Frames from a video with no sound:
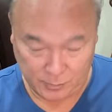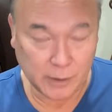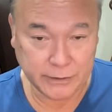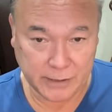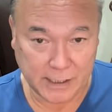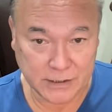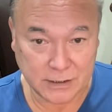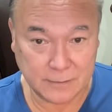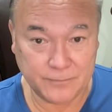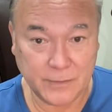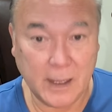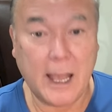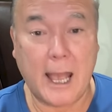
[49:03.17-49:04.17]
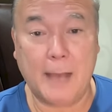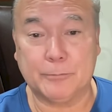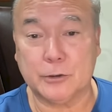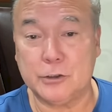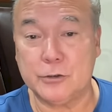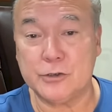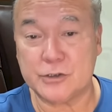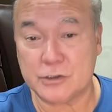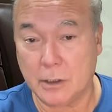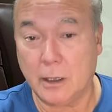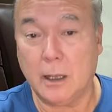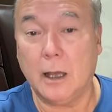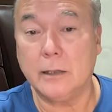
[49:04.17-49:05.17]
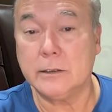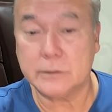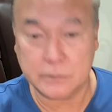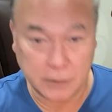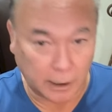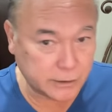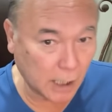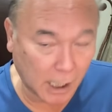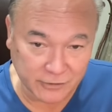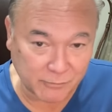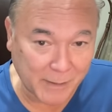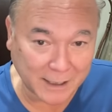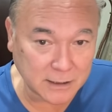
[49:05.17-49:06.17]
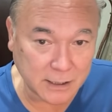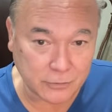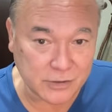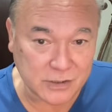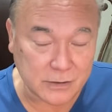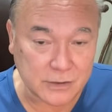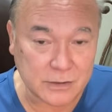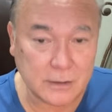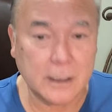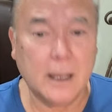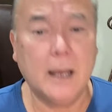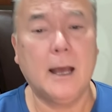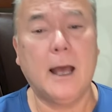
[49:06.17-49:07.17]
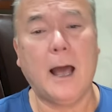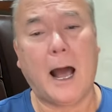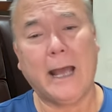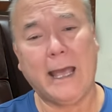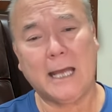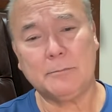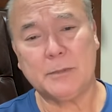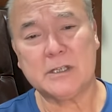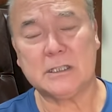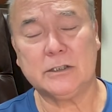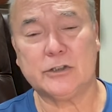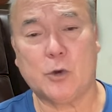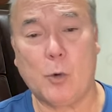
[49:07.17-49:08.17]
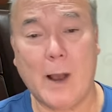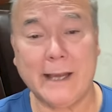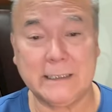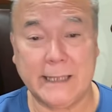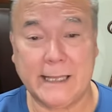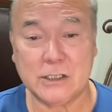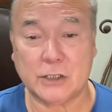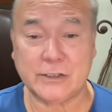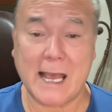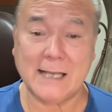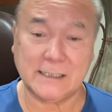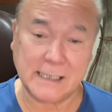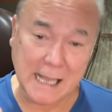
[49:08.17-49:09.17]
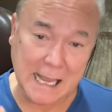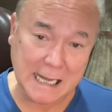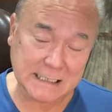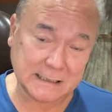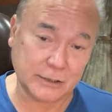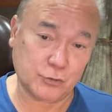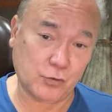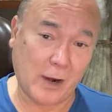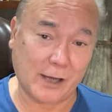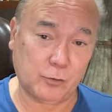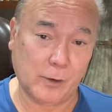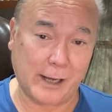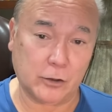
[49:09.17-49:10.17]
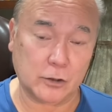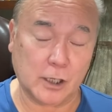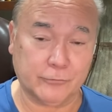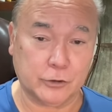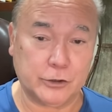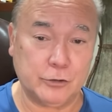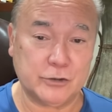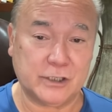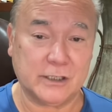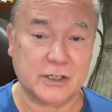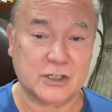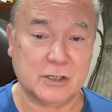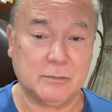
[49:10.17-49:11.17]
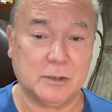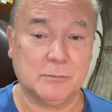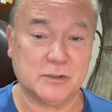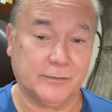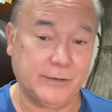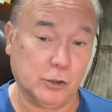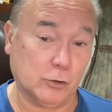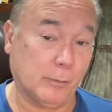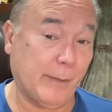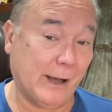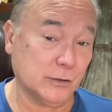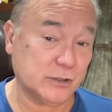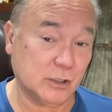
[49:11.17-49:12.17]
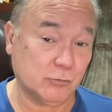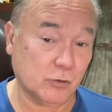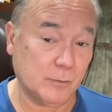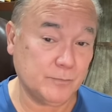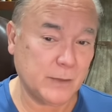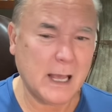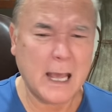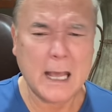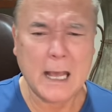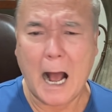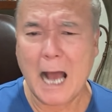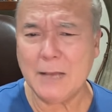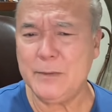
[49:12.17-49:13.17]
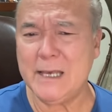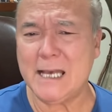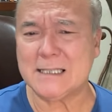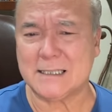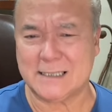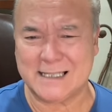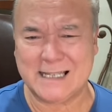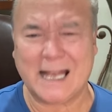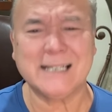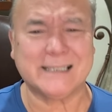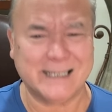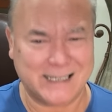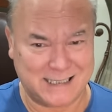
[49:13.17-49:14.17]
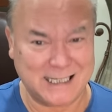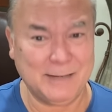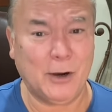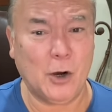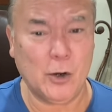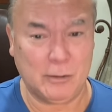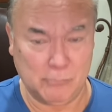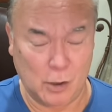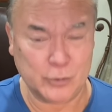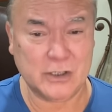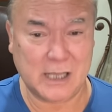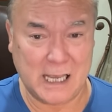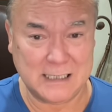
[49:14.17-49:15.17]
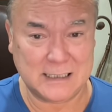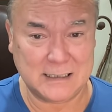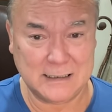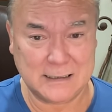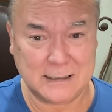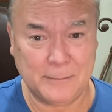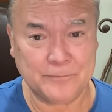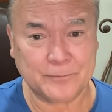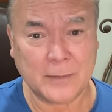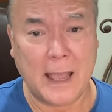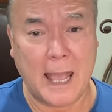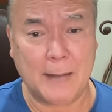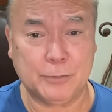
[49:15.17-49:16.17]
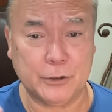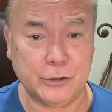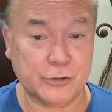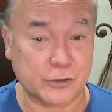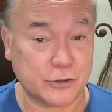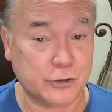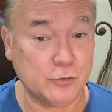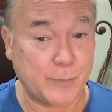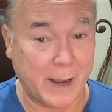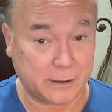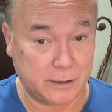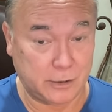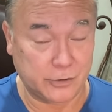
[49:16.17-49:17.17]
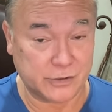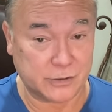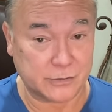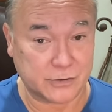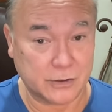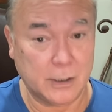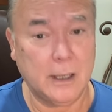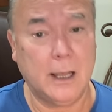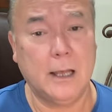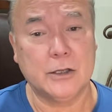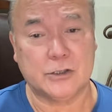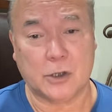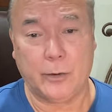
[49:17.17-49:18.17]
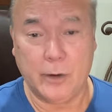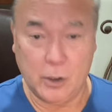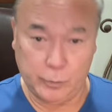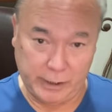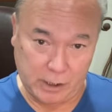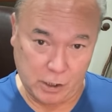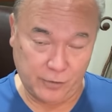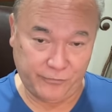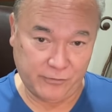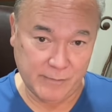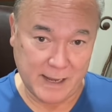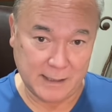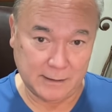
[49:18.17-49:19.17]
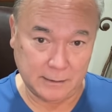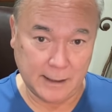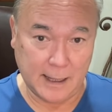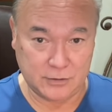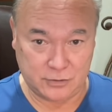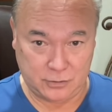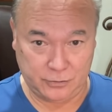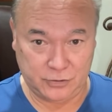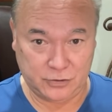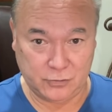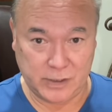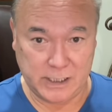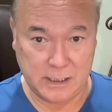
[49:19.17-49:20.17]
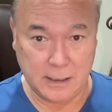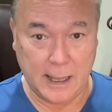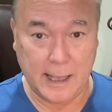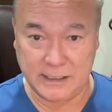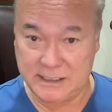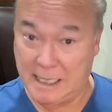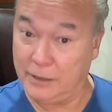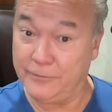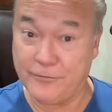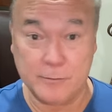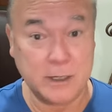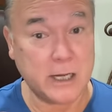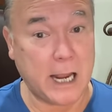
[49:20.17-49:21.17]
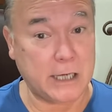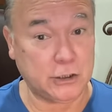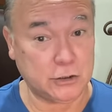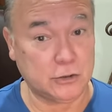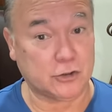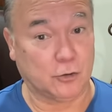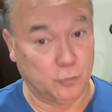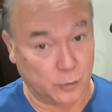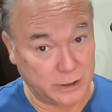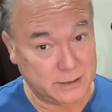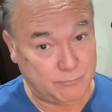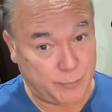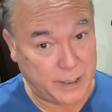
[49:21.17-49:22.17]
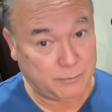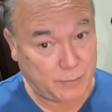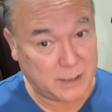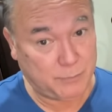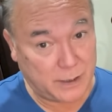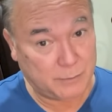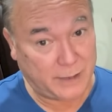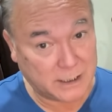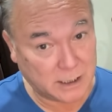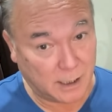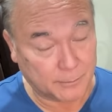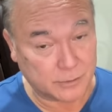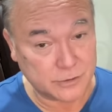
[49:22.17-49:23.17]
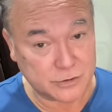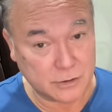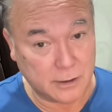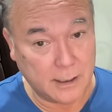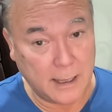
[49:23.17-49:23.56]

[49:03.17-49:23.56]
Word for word: small intestine and produce a ton of bacteriocins. I added Bacillus coagulans because it has an excellent track record of reducing the symptoms of irritable bowel syndrome. IBS is essentially SIBO in most cases and produces two bacteriocins. So we co-fermented it as those three, extended fermentation, so really big numbers.